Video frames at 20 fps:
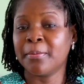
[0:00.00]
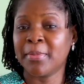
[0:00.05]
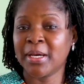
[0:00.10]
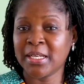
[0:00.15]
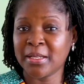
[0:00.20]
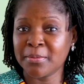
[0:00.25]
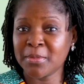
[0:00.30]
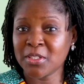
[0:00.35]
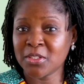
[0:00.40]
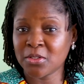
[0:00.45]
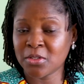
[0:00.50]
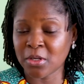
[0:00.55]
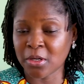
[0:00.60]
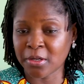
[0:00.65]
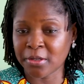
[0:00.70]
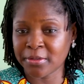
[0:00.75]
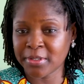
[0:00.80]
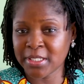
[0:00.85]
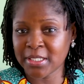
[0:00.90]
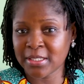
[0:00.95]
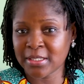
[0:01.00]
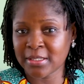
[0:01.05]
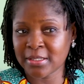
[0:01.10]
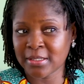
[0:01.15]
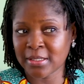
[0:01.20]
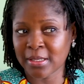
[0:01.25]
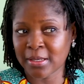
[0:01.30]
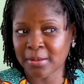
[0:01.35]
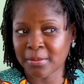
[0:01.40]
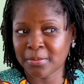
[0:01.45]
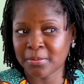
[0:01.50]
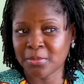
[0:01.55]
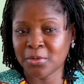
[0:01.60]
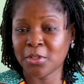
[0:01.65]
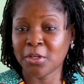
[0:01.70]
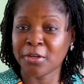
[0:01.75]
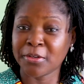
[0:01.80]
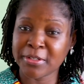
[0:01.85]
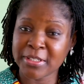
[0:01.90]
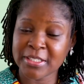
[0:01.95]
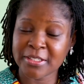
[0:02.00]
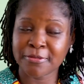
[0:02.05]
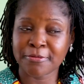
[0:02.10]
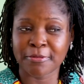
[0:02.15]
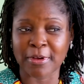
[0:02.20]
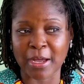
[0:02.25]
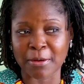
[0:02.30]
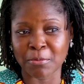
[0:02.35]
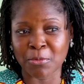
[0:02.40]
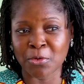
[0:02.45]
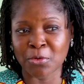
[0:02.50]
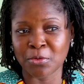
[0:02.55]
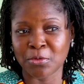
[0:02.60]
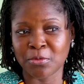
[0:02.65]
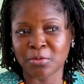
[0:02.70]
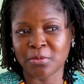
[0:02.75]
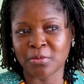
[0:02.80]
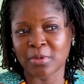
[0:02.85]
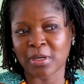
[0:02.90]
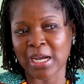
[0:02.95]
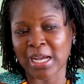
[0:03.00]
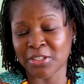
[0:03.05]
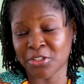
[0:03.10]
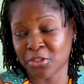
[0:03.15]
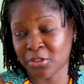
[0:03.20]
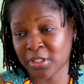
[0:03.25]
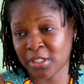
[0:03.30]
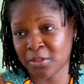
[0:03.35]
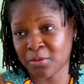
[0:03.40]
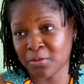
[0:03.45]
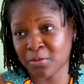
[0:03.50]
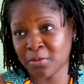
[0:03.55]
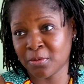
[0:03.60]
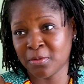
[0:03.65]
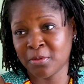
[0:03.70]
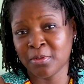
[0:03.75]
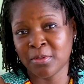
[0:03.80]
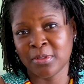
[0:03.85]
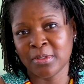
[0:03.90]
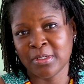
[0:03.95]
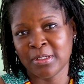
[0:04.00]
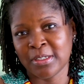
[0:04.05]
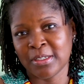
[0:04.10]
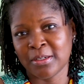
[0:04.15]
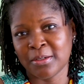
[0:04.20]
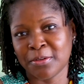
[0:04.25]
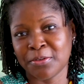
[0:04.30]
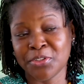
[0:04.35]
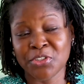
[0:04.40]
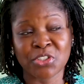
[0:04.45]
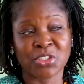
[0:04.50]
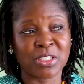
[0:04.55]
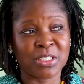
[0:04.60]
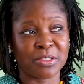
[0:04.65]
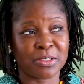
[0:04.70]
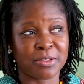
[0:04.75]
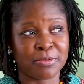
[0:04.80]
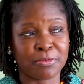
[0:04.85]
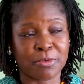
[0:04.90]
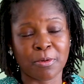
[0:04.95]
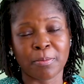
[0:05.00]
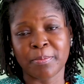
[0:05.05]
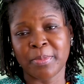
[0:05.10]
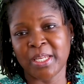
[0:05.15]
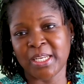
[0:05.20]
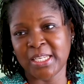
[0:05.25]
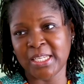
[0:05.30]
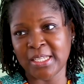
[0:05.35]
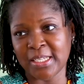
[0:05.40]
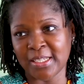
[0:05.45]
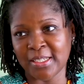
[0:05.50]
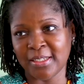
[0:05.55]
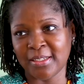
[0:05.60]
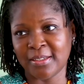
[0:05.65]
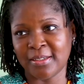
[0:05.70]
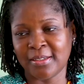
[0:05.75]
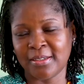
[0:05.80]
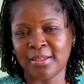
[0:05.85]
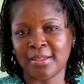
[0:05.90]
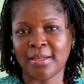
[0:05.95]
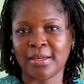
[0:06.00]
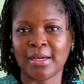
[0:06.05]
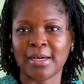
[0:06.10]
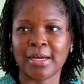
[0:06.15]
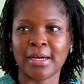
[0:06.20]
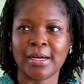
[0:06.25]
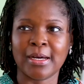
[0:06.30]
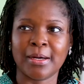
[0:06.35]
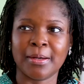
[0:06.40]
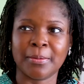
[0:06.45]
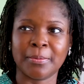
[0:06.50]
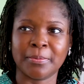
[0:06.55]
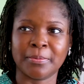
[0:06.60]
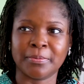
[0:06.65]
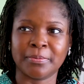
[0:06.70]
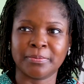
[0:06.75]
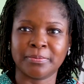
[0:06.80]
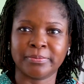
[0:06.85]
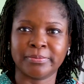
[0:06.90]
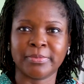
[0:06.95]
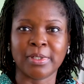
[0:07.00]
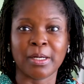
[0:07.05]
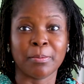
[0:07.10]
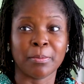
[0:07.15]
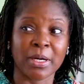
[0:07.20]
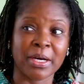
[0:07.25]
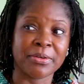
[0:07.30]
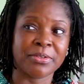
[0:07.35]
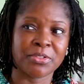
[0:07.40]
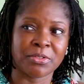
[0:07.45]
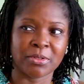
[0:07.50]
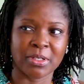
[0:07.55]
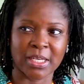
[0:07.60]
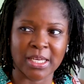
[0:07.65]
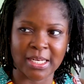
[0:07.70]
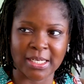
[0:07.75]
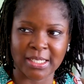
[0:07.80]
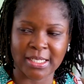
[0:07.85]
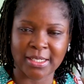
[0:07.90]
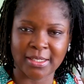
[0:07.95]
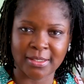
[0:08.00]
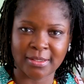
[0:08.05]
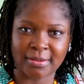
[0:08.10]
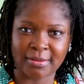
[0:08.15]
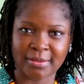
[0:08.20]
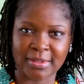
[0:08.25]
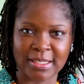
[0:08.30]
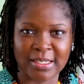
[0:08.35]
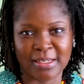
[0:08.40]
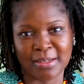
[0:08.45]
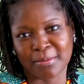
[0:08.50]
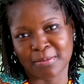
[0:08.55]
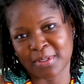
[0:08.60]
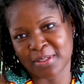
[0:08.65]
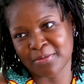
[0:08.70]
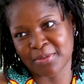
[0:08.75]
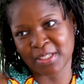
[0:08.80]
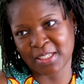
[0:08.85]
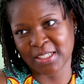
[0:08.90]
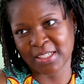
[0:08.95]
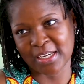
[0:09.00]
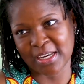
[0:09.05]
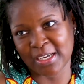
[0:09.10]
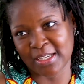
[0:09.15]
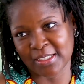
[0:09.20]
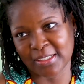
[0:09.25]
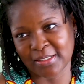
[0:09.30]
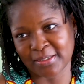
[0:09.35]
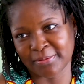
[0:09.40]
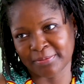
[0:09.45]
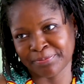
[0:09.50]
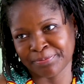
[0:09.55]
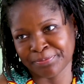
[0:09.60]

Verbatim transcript: my name is Doris, um, Doris Fagun Adjoginu, originally from Benin. Um, I'm married to a Ghanaian and I'm living in Ghana.